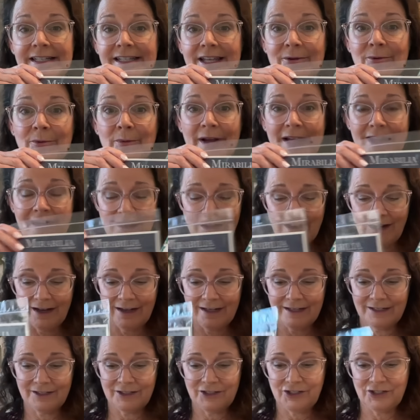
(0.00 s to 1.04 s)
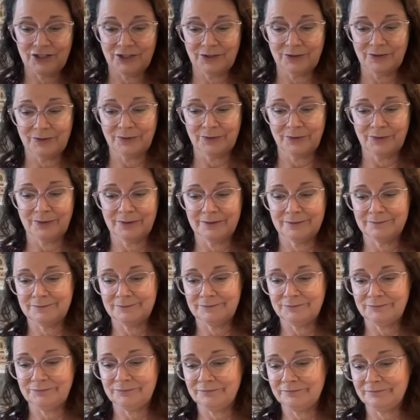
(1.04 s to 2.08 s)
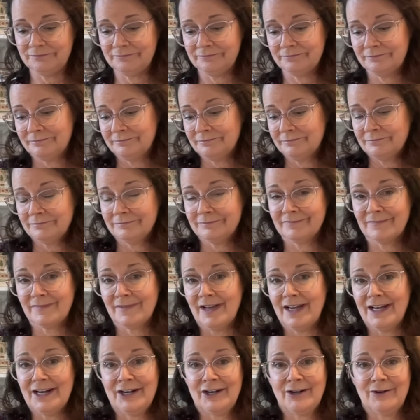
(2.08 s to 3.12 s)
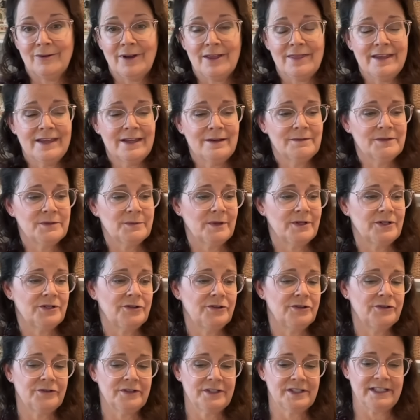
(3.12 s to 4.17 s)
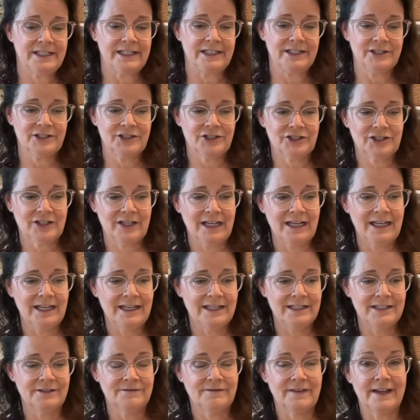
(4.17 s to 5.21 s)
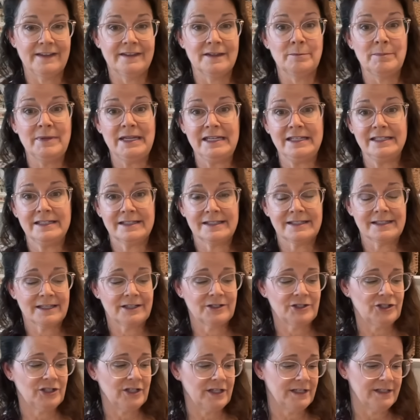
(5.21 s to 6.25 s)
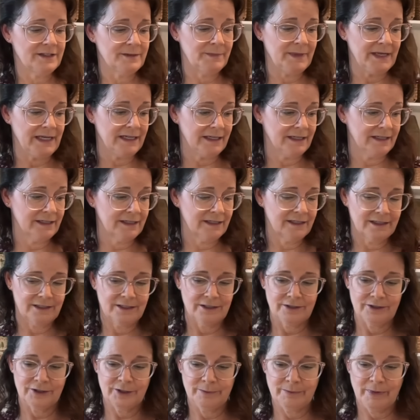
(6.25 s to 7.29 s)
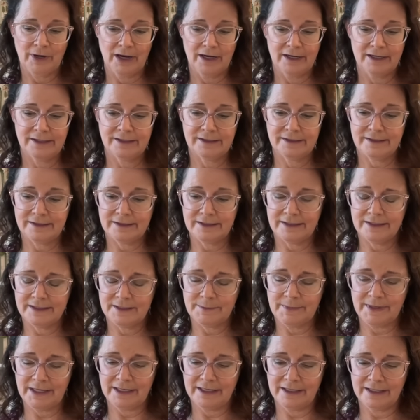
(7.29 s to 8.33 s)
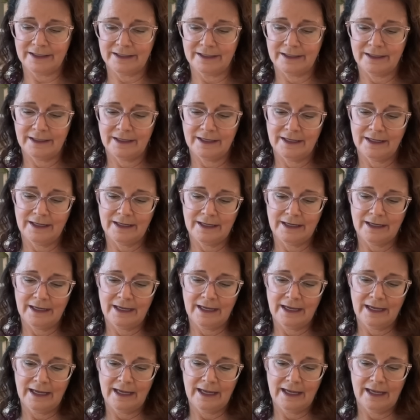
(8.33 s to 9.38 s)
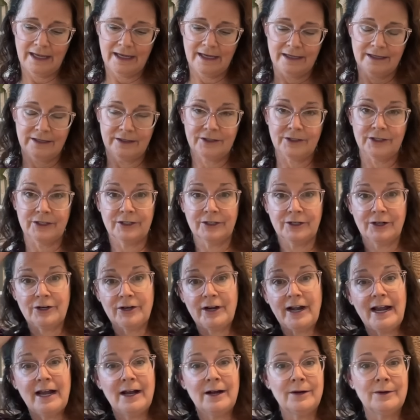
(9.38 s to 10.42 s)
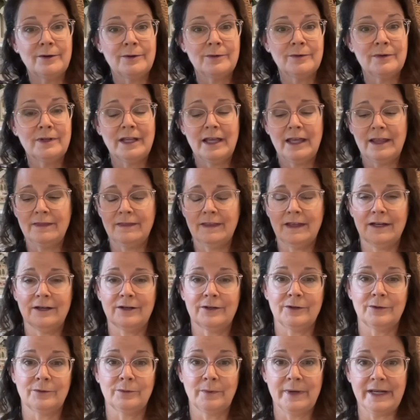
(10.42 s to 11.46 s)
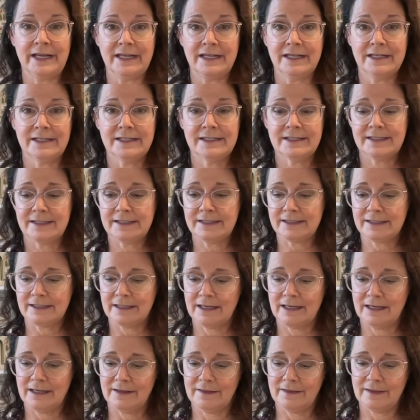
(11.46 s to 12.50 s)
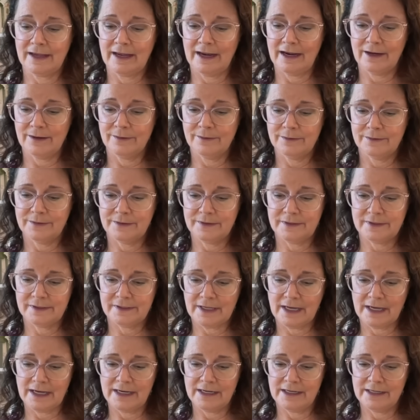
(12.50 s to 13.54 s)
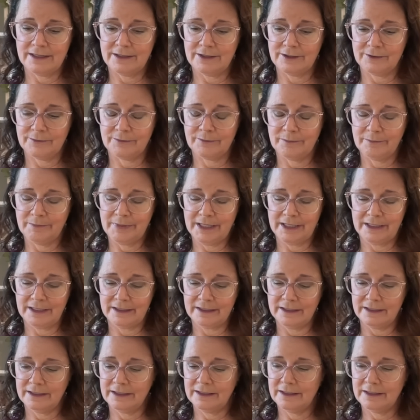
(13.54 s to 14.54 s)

I went on to I don't know, I think it was 1, 2, 3 stitch to find the beads, because she is beaded. Her bodice is beaded, and her crown and then her wings on the outside are beaded.